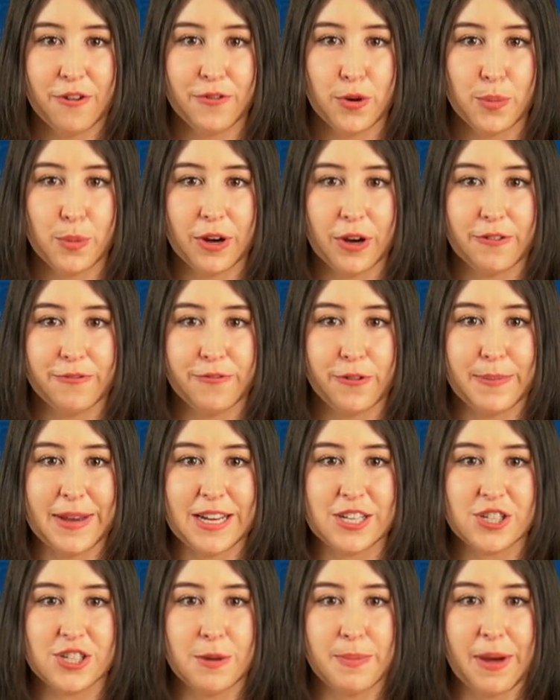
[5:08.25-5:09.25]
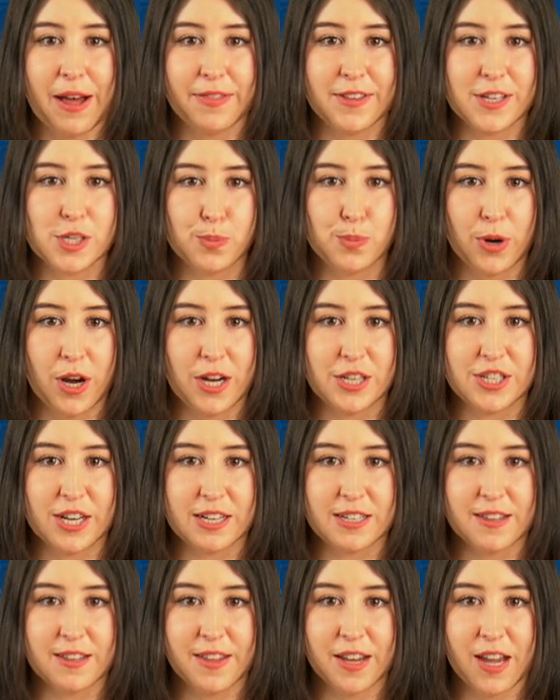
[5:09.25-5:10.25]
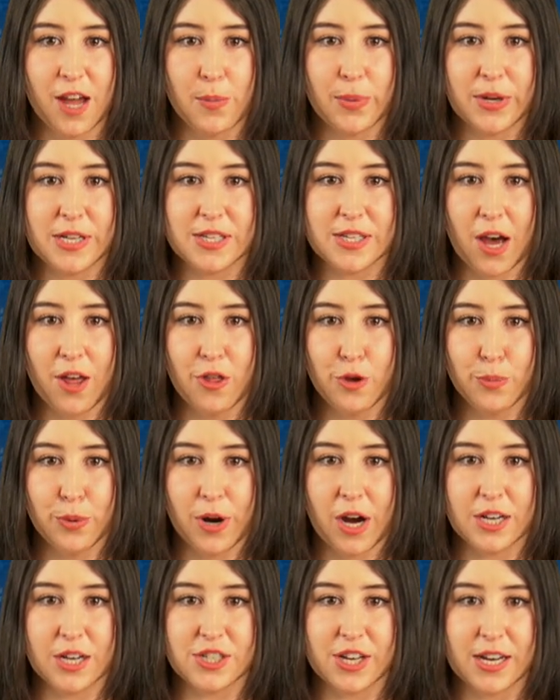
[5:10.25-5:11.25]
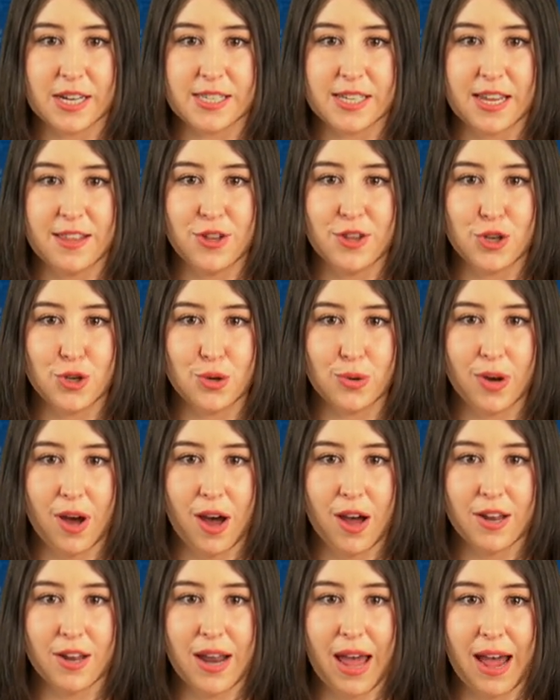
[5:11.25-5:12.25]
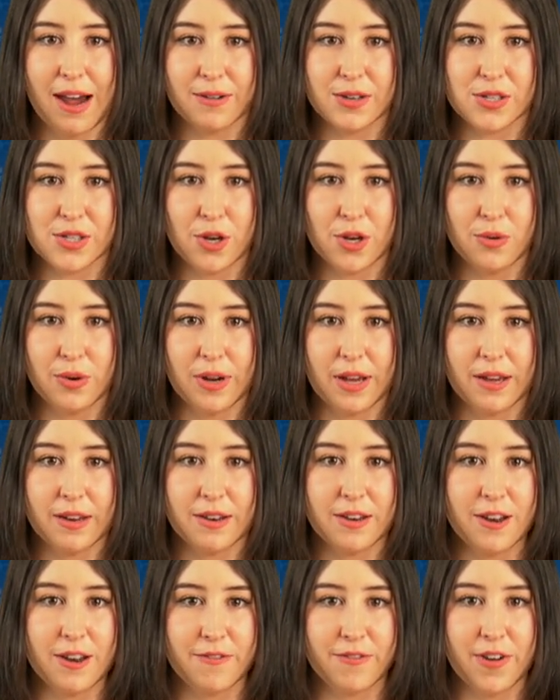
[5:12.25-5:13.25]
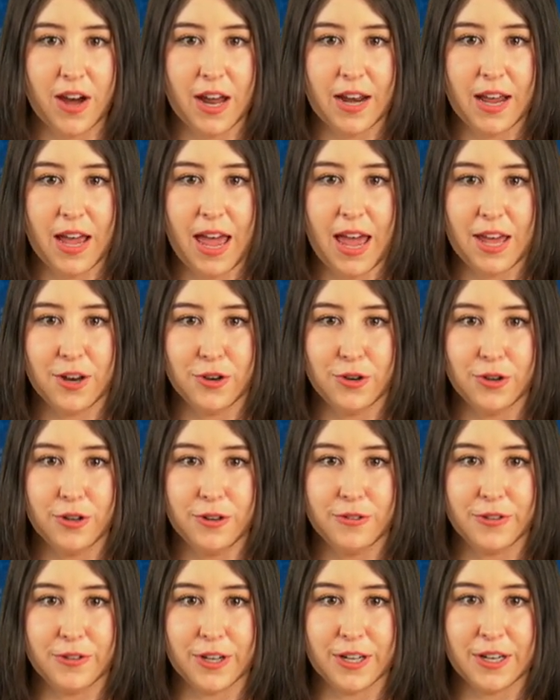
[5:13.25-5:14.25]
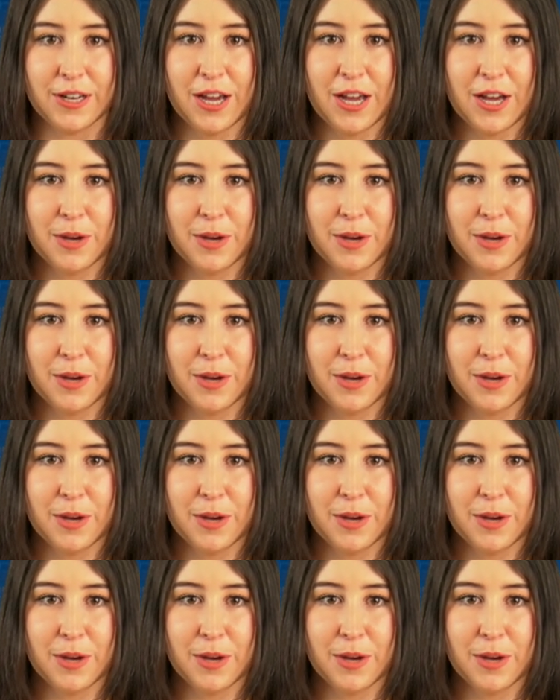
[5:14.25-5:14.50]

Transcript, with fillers: For more information about this project and the company's other projects in the Yukon, Arizona, Nevada, and Nunavut,